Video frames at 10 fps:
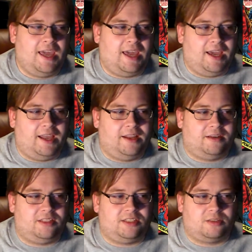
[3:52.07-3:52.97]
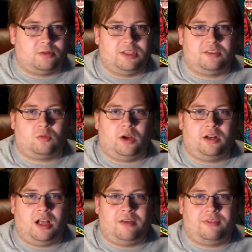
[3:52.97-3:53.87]
And he careens
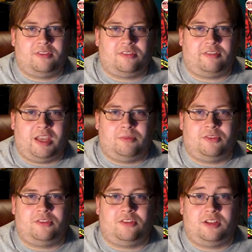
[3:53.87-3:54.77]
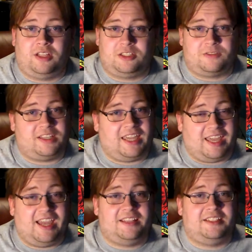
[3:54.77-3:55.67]
right off and slams into the ledge of a
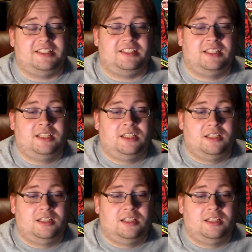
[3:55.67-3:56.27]
canyon.